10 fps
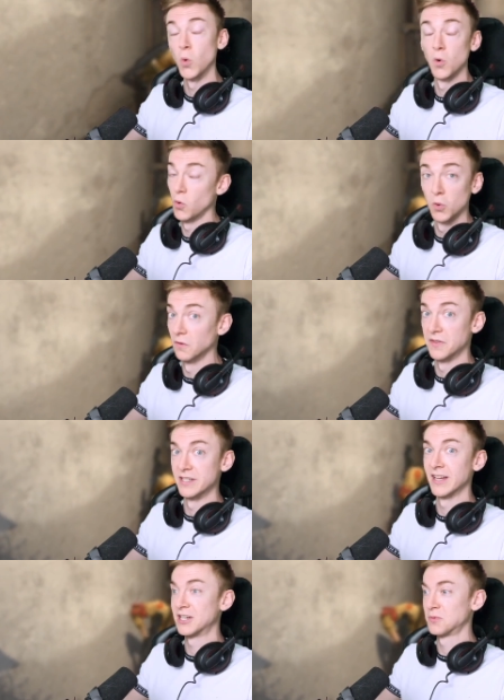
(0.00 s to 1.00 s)
or all of
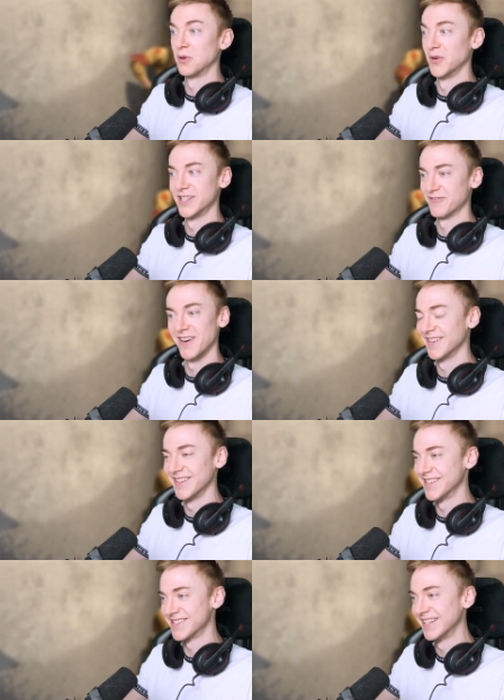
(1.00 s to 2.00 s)
these exploits
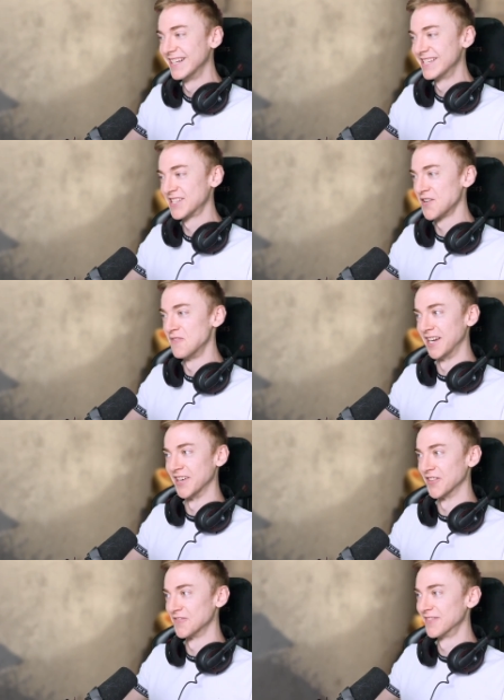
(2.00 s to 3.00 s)
rather, there's so many of